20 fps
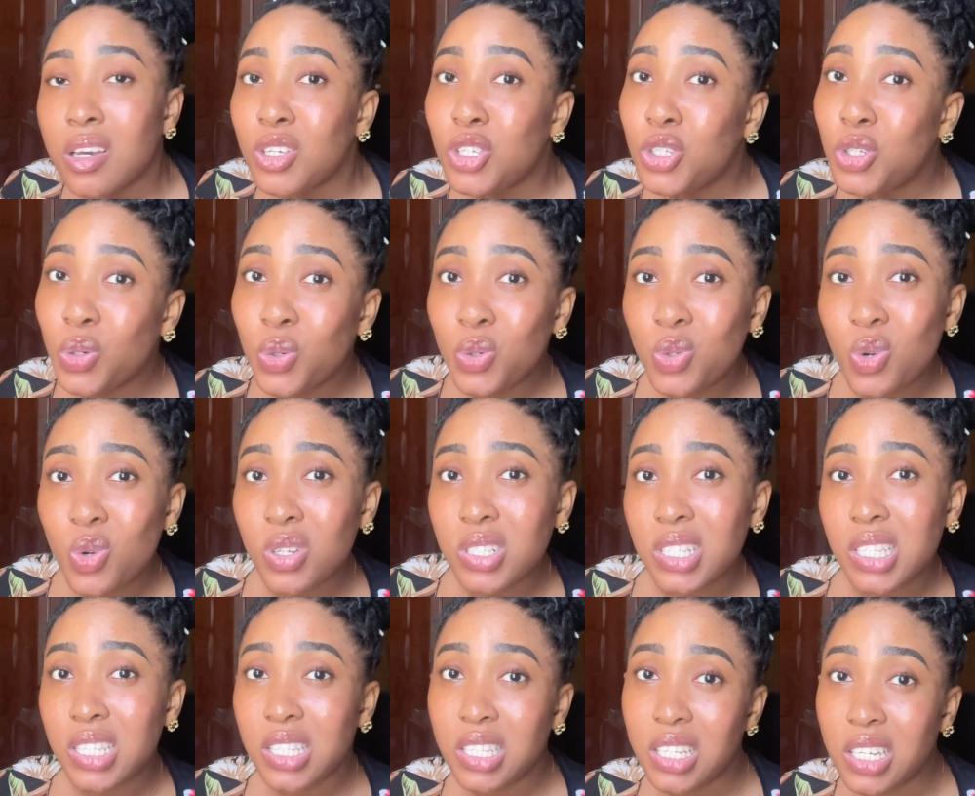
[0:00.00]
You don't
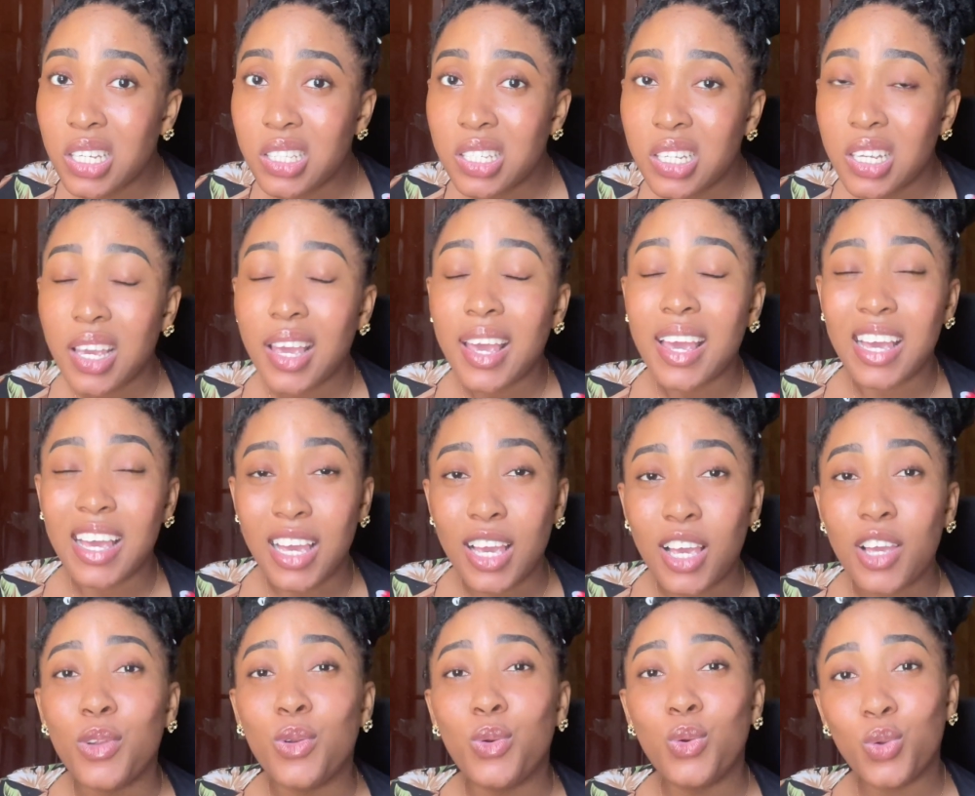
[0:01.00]
need
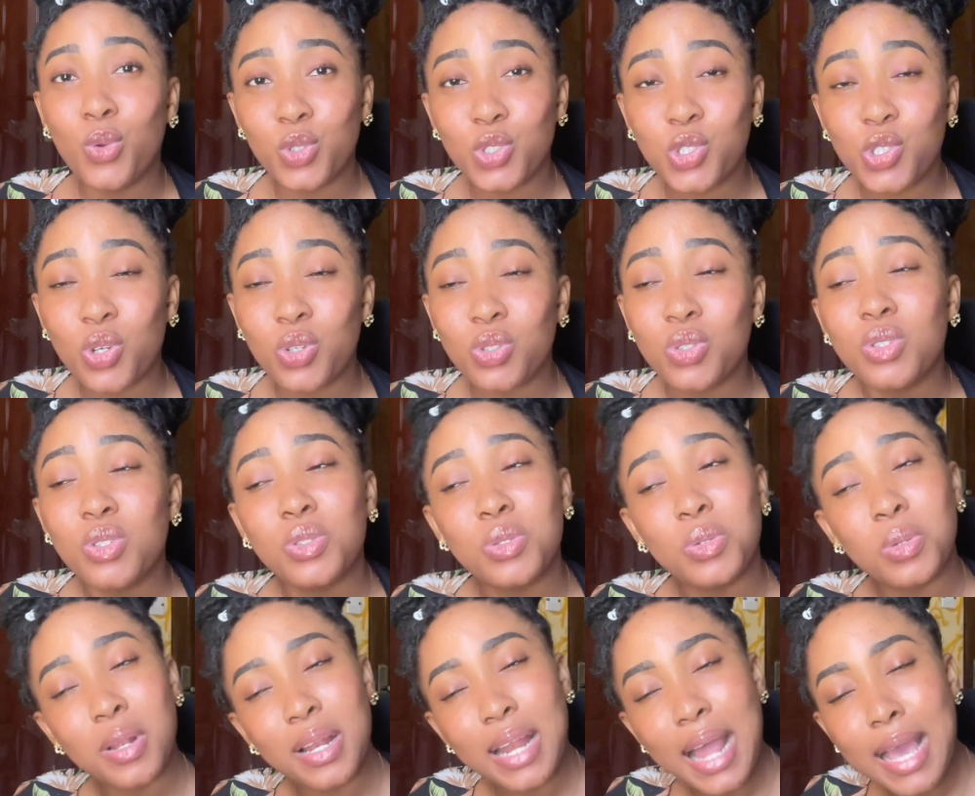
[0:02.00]
a lotion
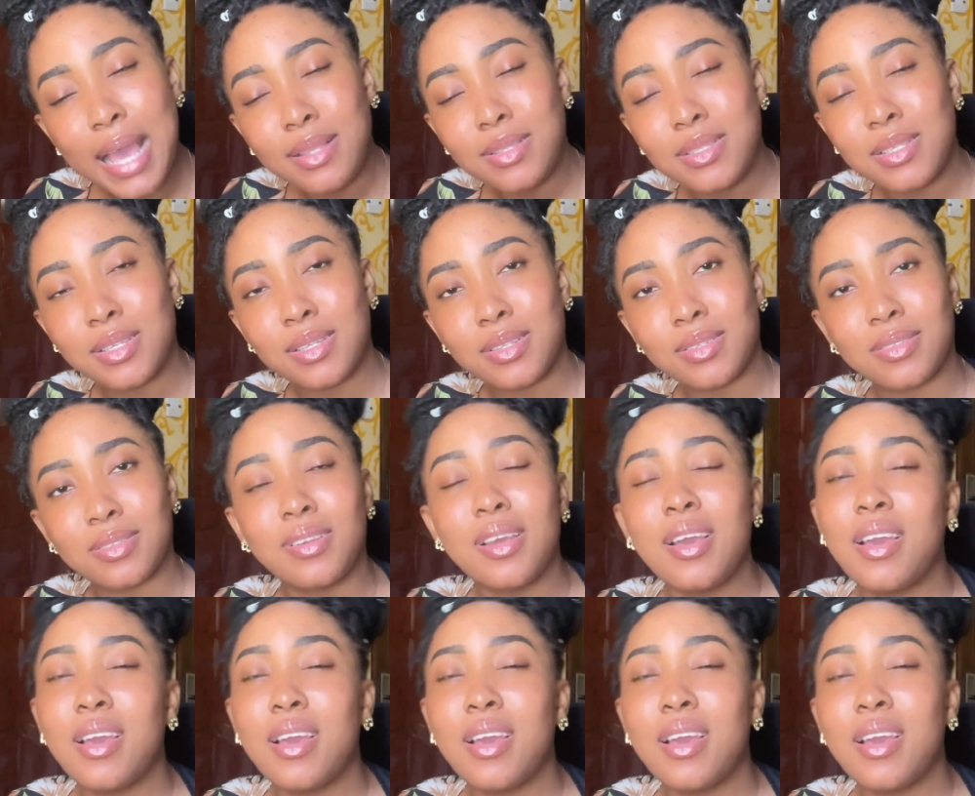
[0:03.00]
to lighten.